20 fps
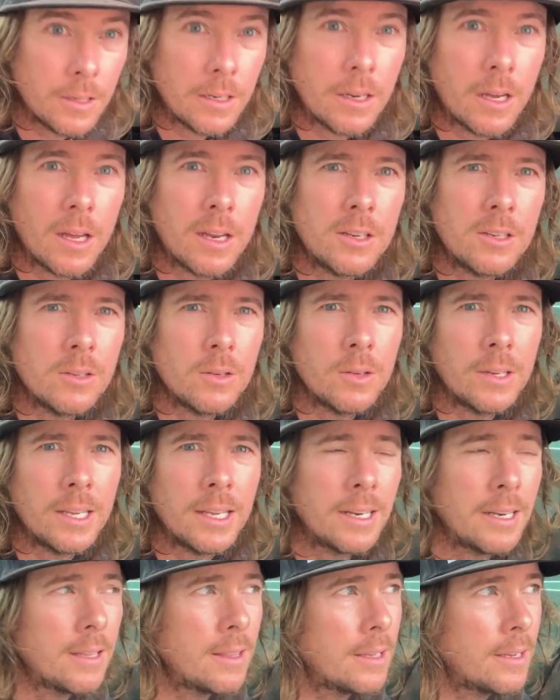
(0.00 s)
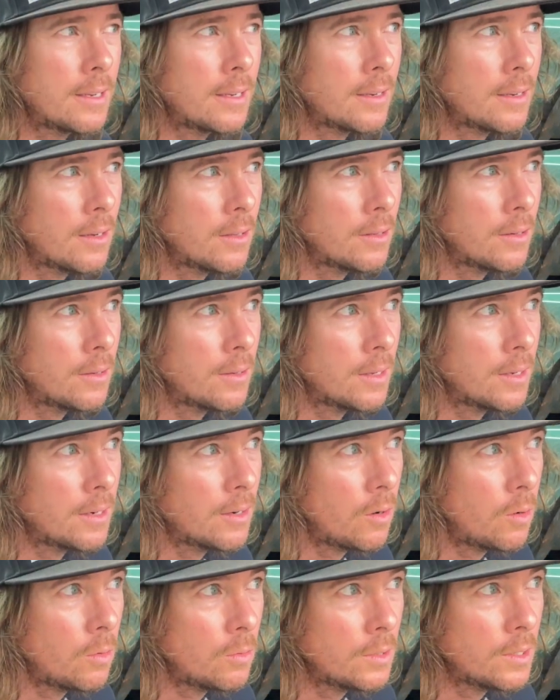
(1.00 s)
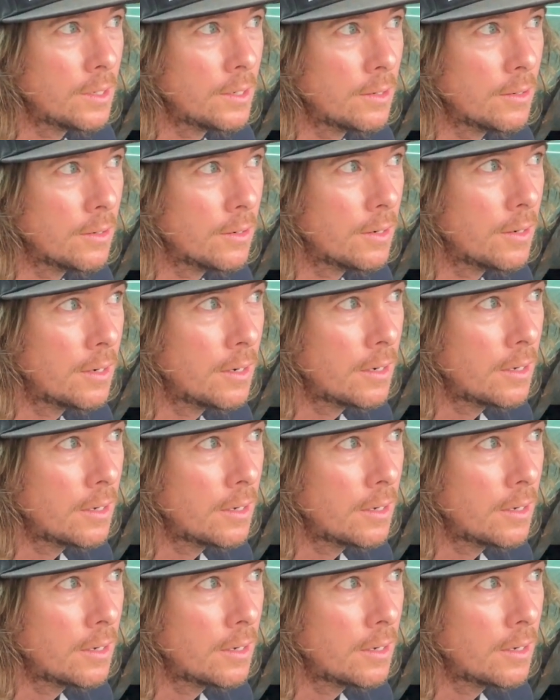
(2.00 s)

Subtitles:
not doing anything other than holding your